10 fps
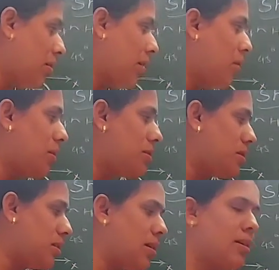that is
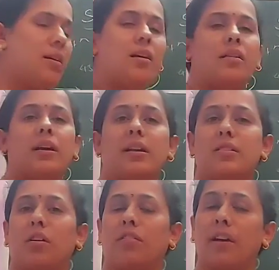of a
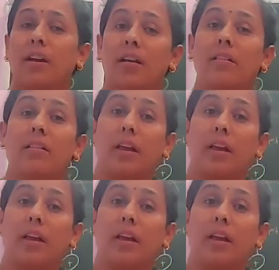negatively charged.